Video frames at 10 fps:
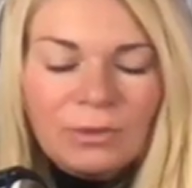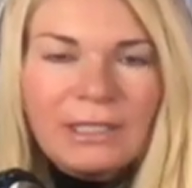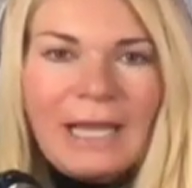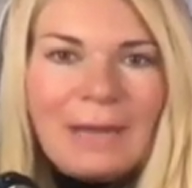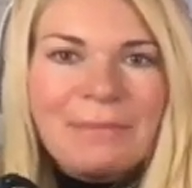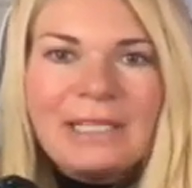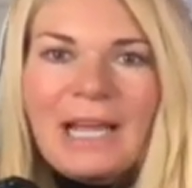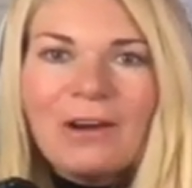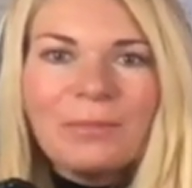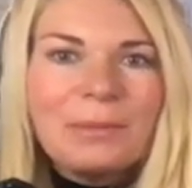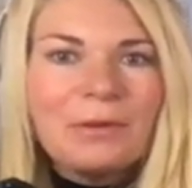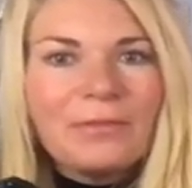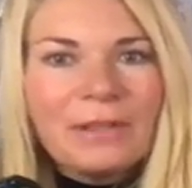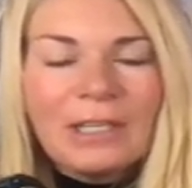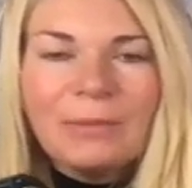really happened? How are people
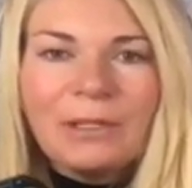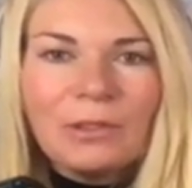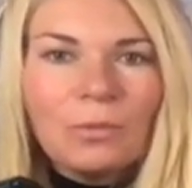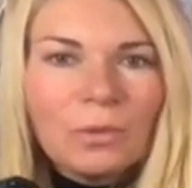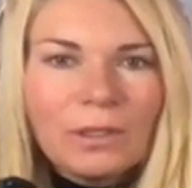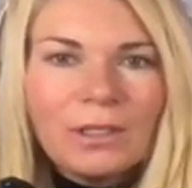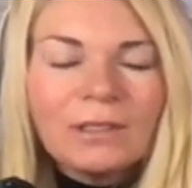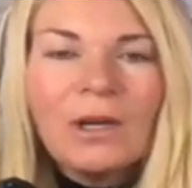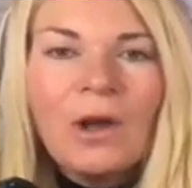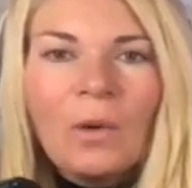feeling about the world?